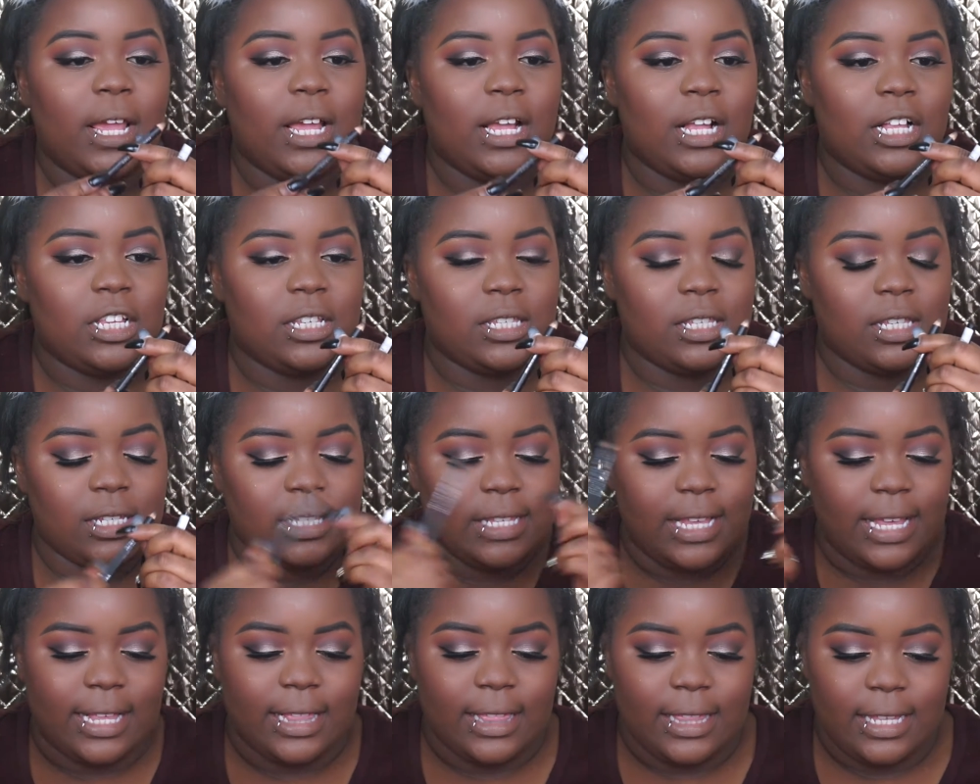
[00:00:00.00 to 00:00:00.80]
This looks
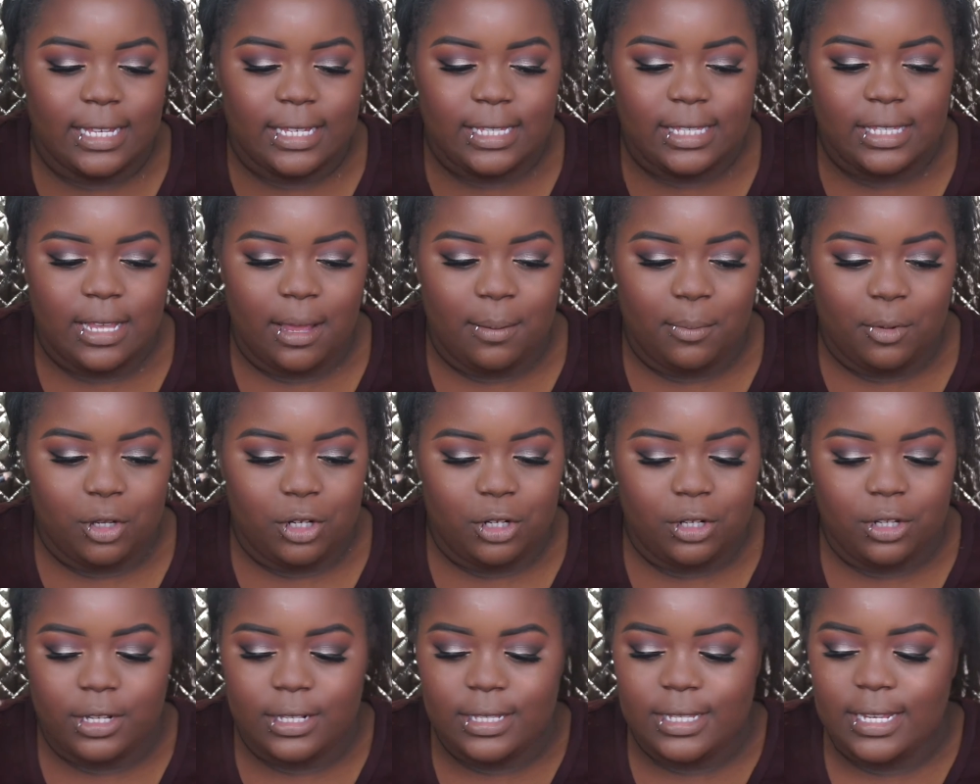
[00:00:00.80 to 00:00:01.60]
like this. I'm
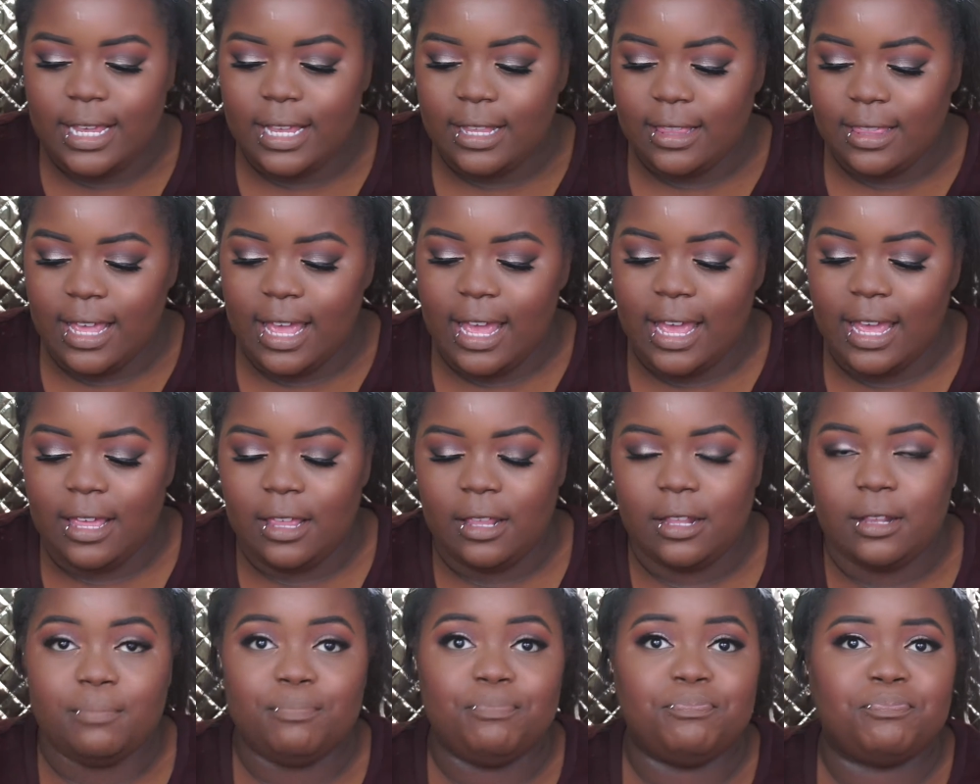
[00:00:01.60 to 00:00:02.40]
gonna take that
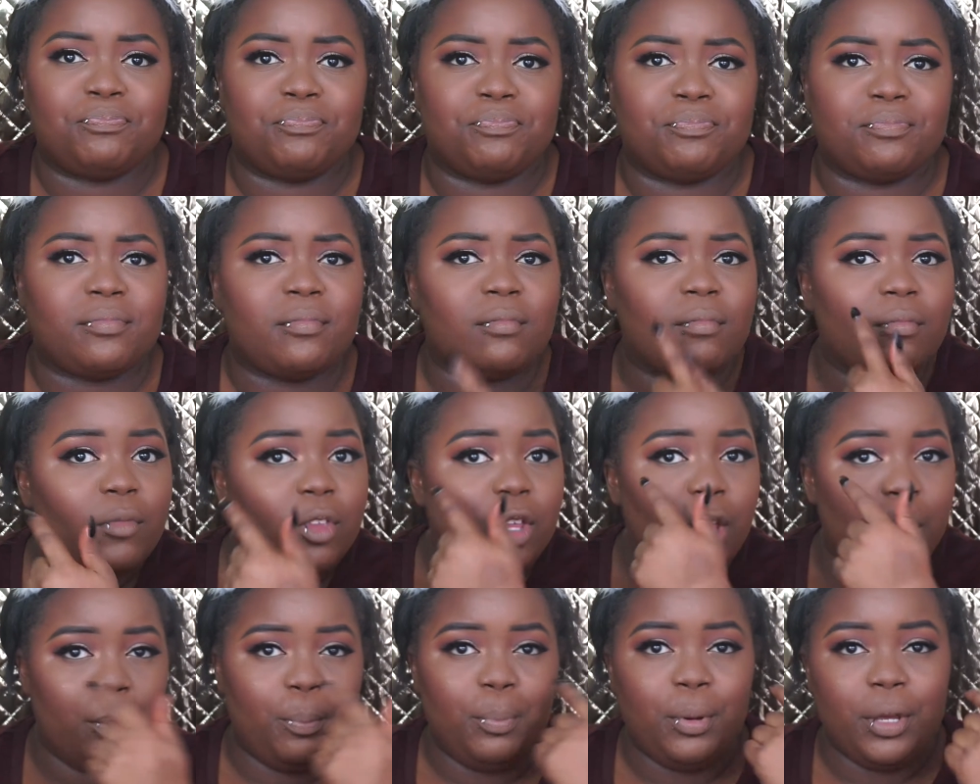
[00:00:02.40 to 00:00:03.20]
and
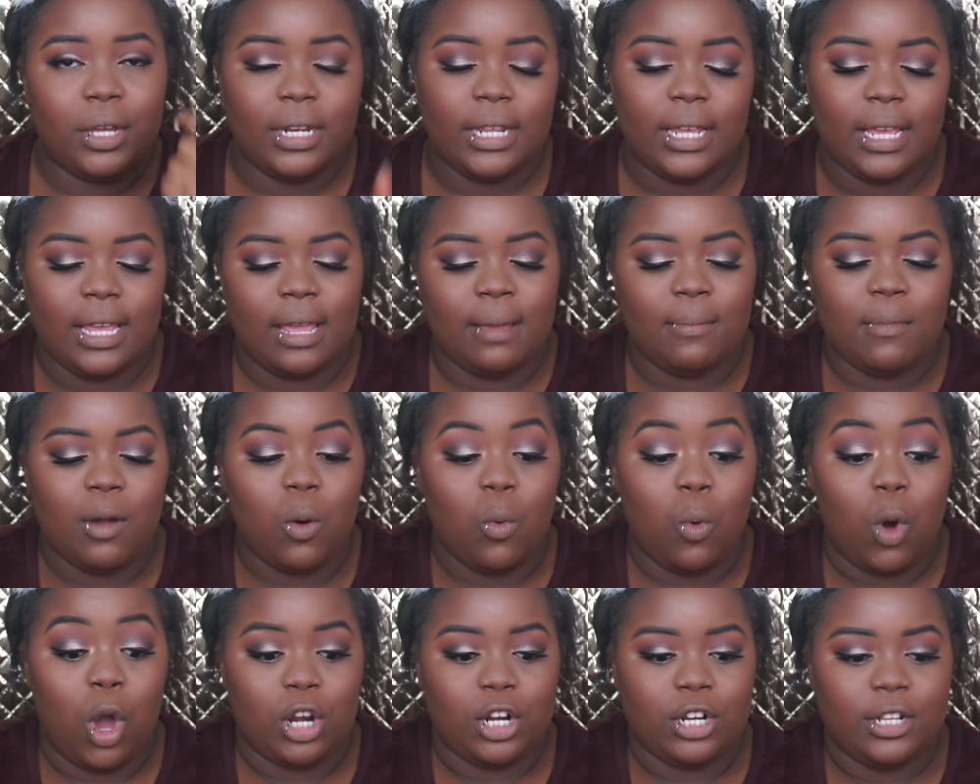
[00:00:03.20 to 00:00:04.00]
put it in my
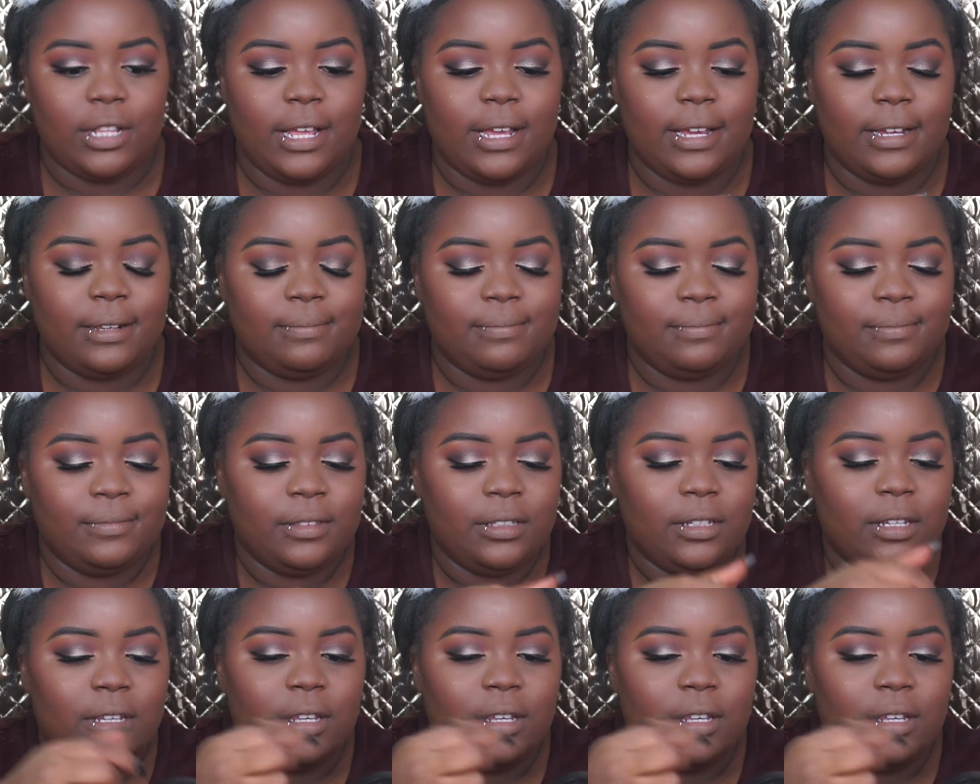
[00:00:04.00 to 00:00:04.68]
waterline.